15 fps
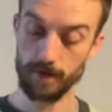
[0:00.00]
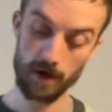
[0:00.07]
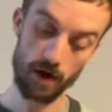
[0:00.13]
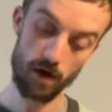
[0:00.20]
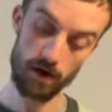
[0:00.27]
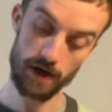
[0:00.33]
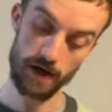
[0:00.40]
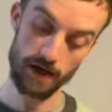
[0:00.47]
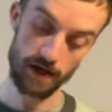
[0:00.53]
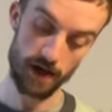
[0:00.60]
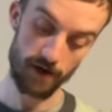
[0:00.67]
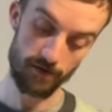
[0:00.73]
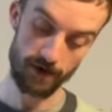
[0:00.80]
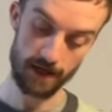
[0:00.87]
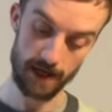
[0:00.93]
I
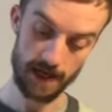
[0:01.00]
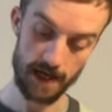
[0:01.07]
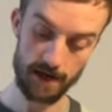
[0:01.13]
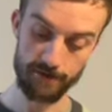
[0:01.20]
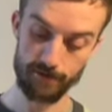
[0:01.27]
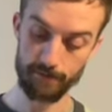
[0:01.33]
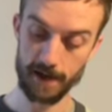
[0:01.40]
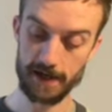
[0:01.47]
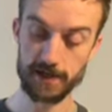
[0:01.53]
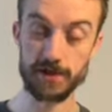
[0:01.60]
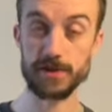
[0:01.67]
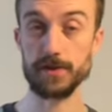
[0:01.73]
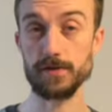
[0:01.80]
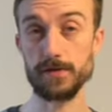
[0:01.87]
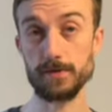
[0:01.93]
currently have
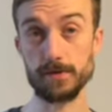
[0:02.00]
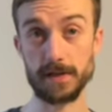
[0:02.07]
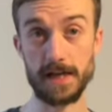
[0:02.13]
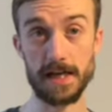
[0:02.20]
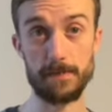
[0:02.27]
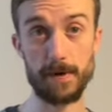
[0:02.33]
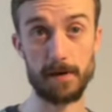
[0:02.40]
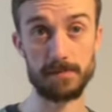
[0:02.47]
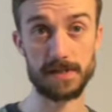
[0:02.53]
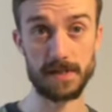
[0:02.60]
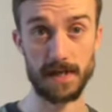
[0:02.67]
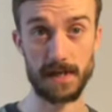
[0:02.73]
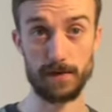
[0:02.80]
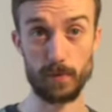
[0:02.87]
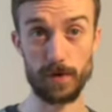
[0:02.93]
managed to keep up to
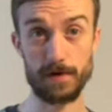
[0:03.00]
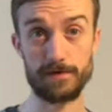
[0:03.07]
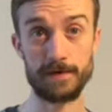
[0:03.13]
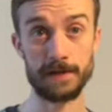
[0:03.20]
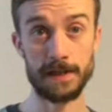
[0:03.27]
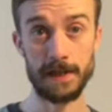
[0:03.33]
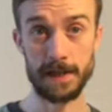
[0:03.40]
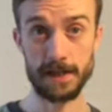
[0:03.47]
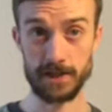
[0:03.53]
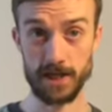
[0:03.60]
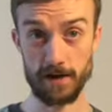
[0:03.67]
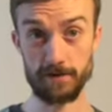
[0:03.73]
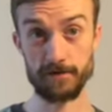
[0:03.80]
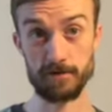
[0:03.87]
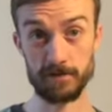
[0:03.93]
date with
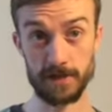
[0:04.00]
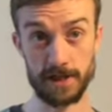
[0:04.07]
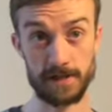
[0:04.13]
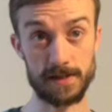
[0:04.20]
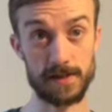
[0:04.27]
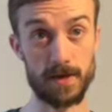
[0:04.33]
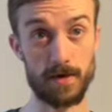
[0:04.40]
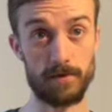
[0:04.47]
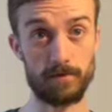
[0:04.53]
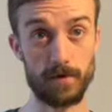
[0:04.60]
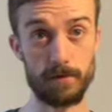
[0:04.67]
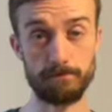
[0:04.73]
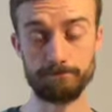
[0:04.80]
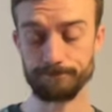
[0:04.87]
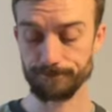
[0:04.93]
Jen from Jen's Sewing
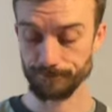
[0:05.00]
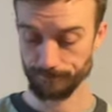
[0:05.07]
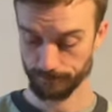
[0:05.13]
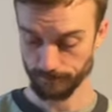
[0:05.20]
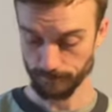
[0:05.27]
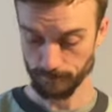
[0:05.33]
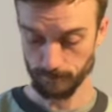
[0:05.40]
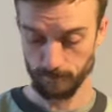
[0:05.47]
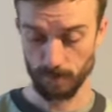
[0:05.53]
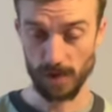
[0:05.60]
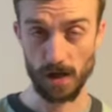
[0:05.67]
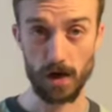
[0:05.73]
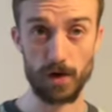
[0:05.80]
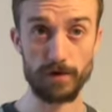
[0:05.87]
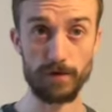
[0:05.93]
Room,
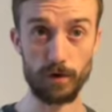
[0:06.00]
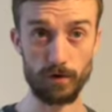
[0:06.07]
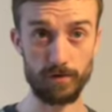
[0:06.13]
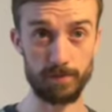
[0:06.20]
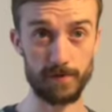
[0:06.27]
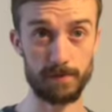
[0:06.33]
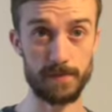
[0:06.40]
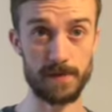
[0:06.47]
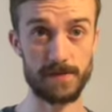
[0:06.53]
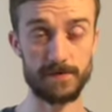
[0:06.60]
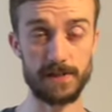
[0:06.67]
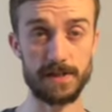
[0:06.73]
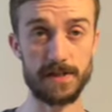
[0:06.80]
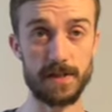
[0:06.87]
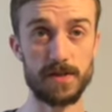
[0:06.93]
her Vlogmas
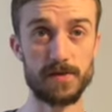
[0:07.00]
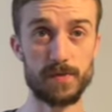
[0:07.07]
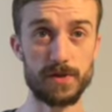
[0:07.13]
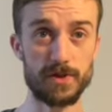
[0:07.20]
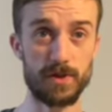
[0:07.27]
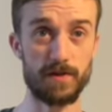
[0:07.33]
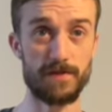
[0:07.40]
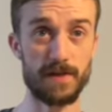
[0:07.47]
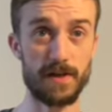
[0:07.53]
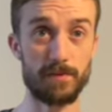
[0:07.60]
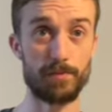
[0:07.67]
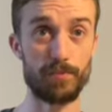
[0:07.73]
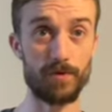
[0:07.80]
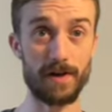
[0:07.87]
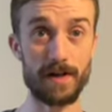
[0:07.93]
videos, which I think are
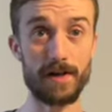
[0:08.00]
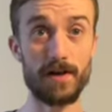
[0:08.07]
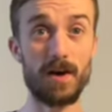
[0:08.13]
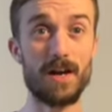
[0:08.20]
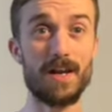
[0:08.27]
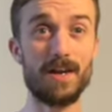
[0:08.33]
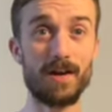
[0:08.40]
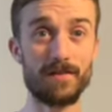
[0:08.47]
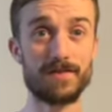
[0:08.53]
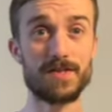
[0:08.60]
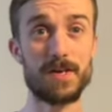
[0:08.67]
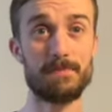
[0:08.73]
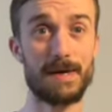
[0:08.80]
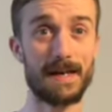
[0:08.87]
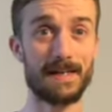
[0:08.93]
brilliant. I loved
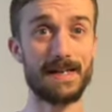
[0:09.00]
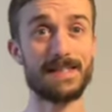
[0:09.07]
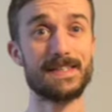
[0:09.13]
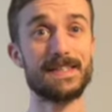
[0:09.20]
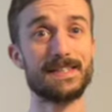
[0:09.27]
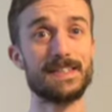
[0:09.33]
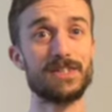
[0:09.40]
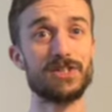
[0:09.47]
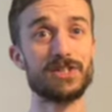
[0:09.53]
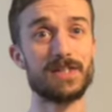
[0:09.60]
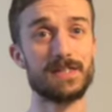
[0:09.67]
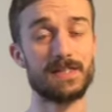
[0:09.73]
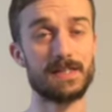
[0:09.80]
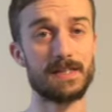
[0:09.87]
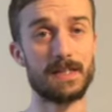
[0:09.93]
her magnetic dish
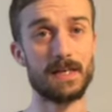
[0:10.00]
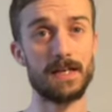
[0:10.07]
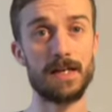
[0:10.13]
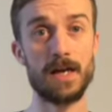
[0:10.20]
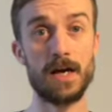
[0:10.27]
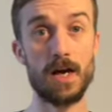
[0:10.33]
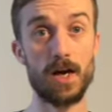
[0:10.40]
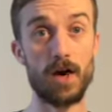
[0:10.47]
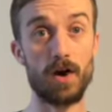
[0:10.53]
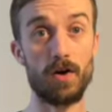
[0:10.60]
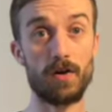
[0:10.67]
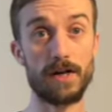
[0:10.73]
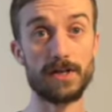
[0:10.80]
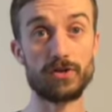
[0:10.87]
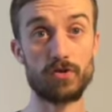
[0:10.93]
yesterday.
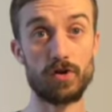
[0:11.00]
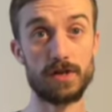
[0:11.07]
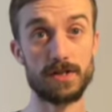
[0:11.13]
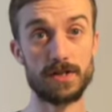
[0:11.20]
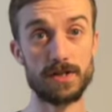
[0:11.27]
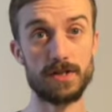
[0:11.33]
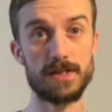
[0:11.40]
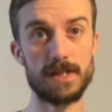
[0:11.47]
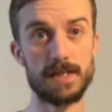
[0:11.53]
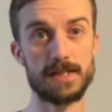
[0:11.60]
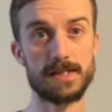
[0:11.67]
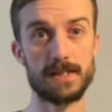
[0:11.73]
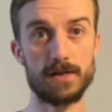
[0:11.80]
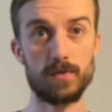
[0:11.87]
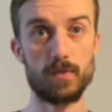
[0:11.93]
I tried to do
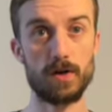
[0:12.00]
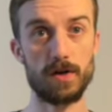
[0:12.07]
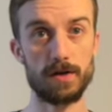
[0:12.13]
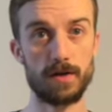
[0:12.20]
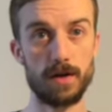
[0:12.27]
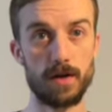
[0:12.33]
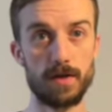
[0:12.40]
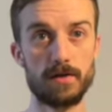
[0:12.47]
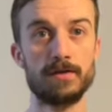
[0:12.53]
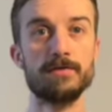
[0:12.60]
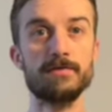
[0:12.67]
this a little while ago